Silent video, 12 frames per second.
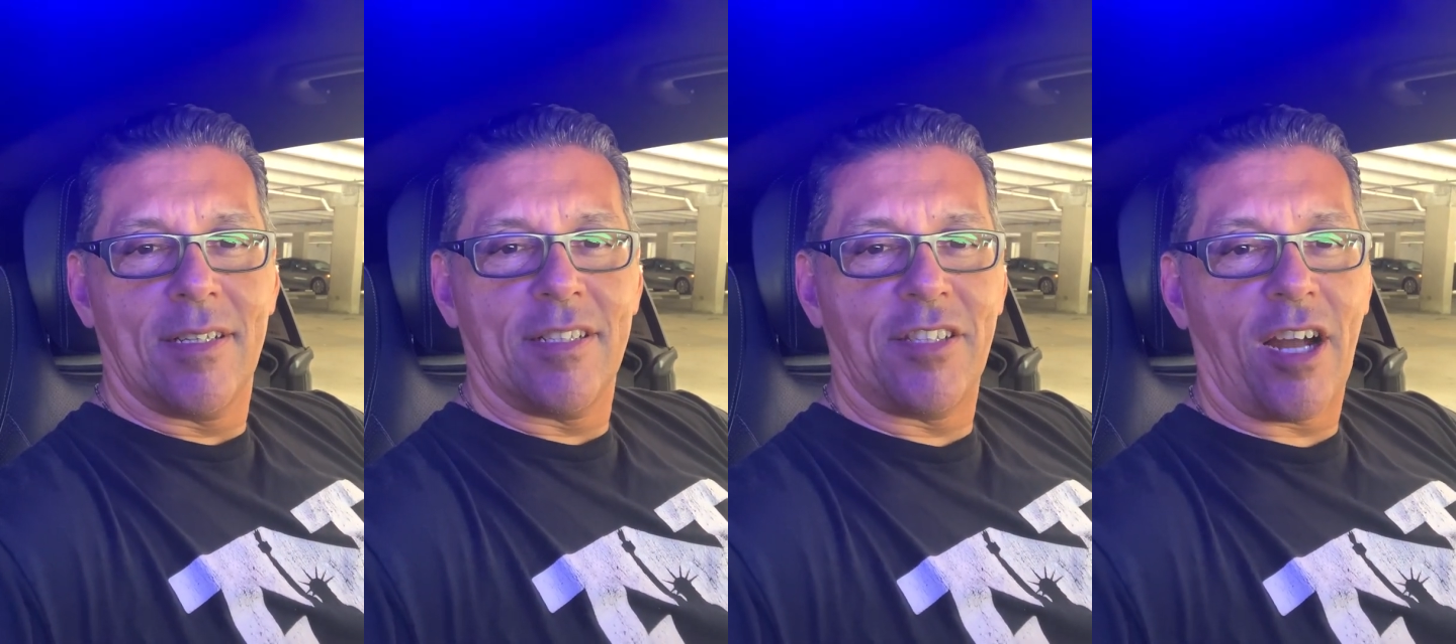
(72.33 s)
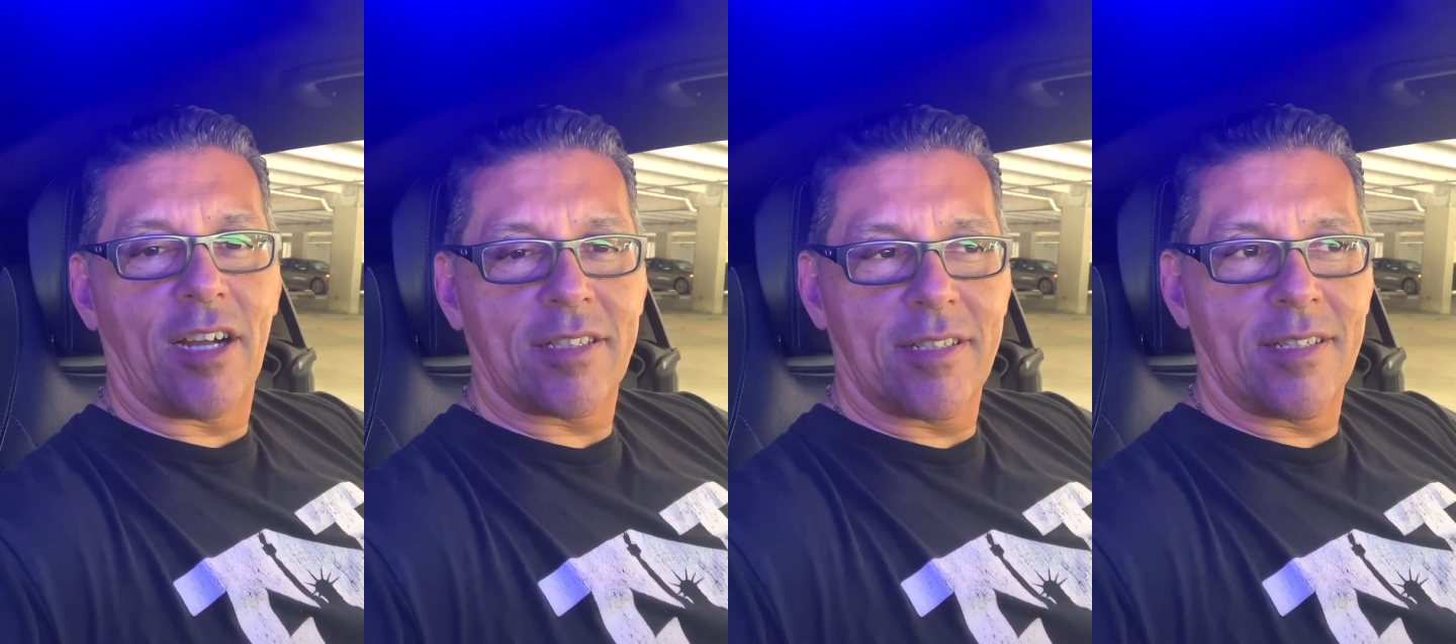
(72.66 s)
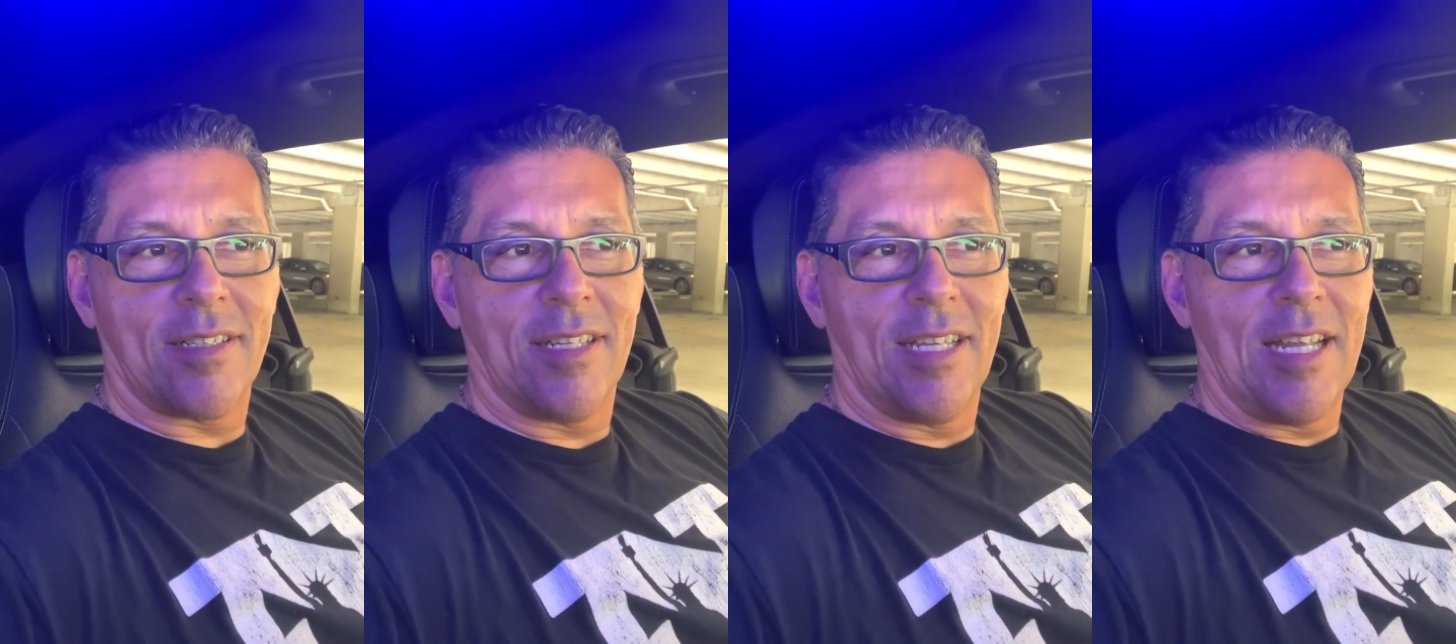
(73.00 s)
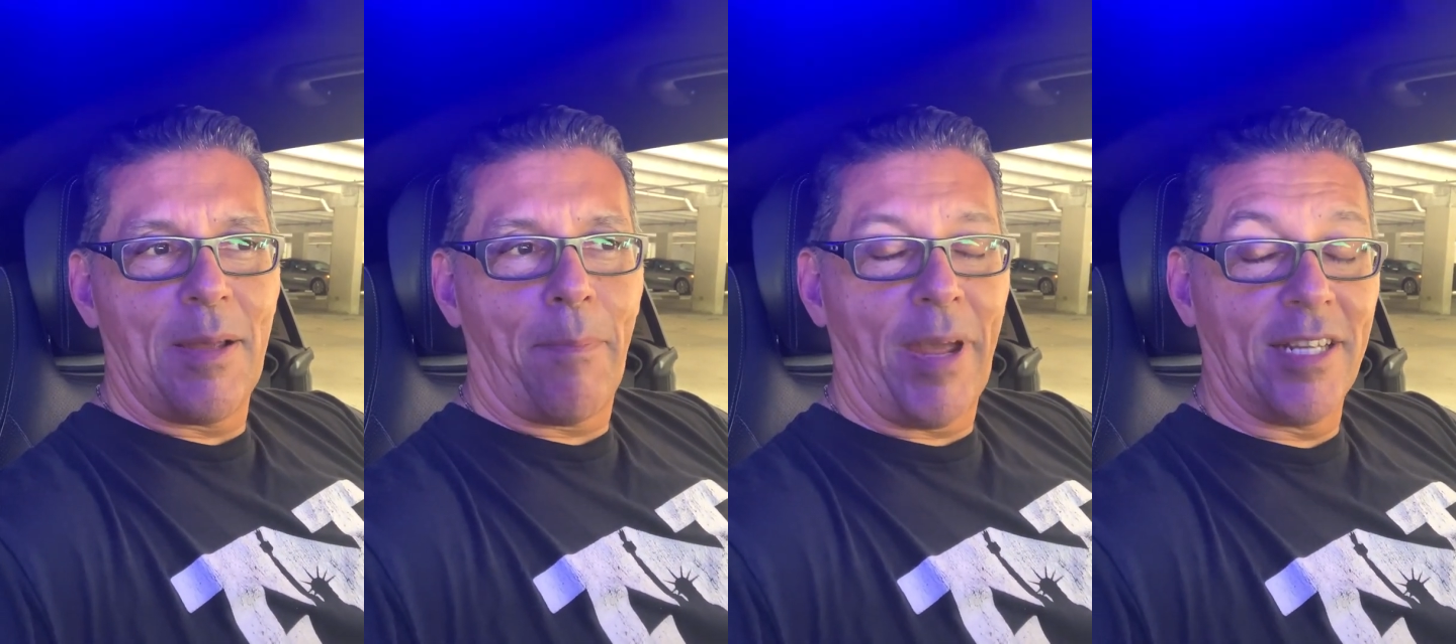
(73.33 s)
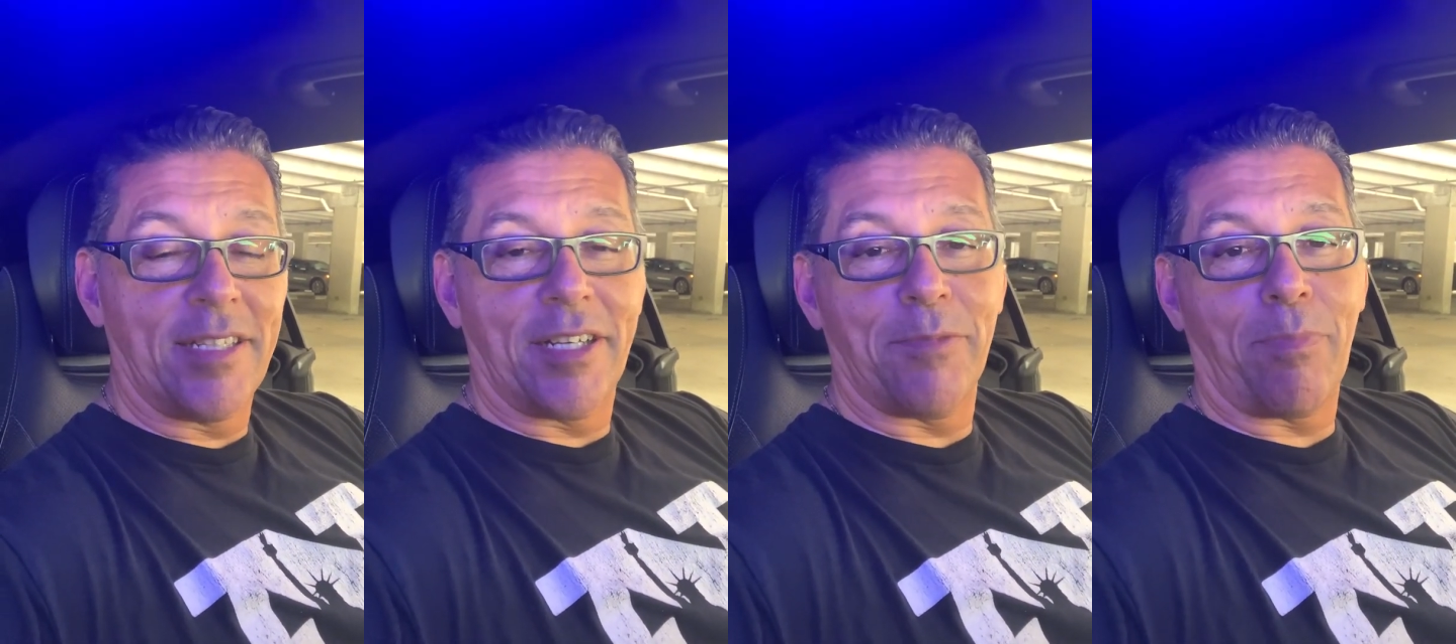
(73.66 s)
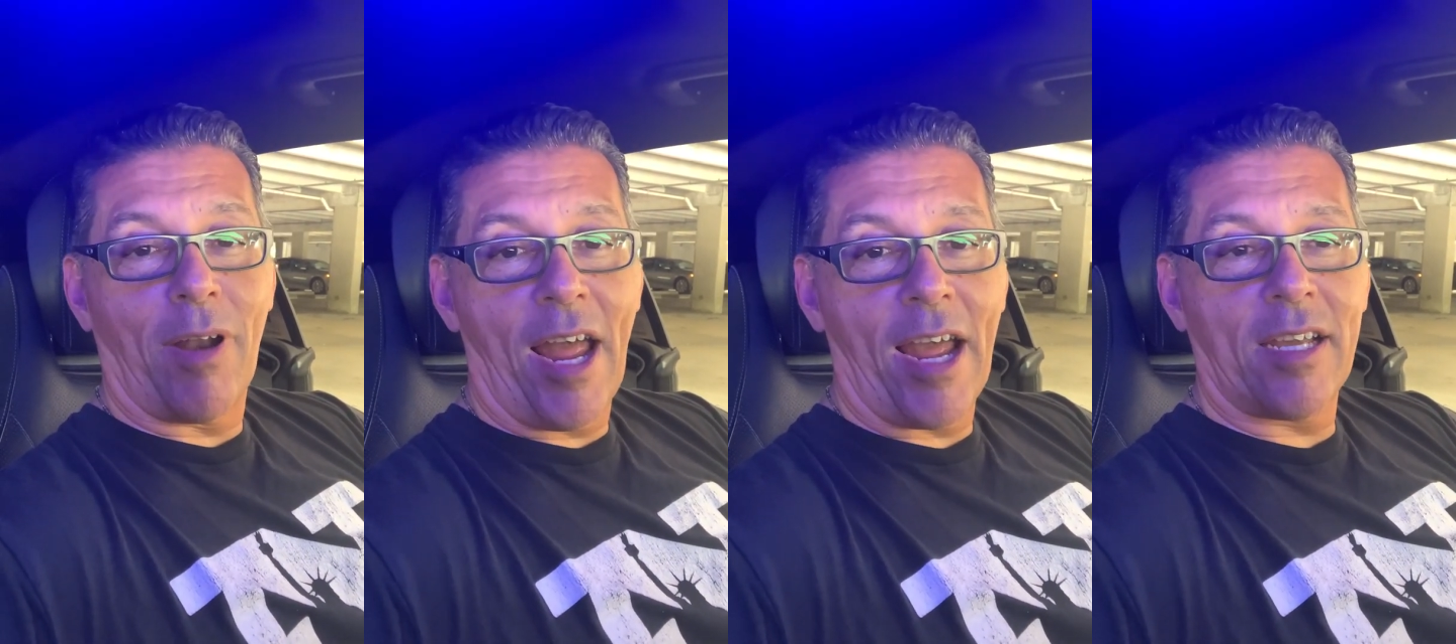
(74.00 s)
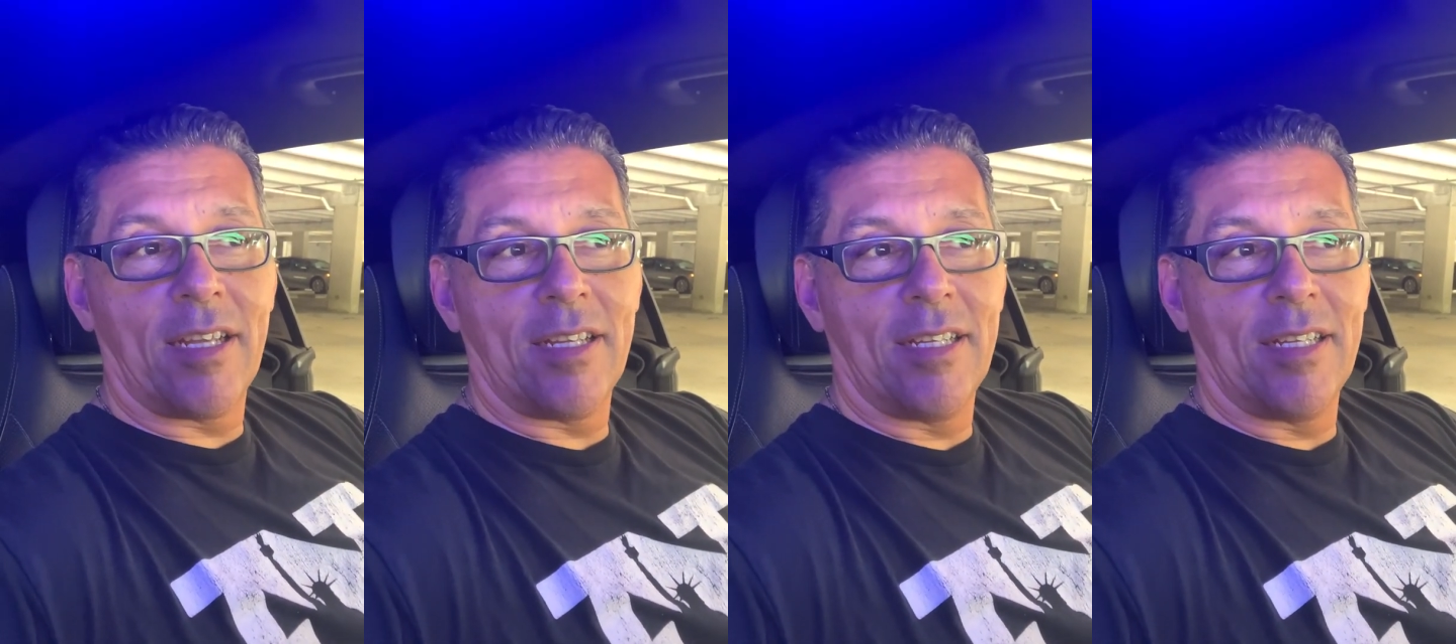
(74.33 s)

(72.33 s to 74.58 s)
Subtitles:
duct, painted it black,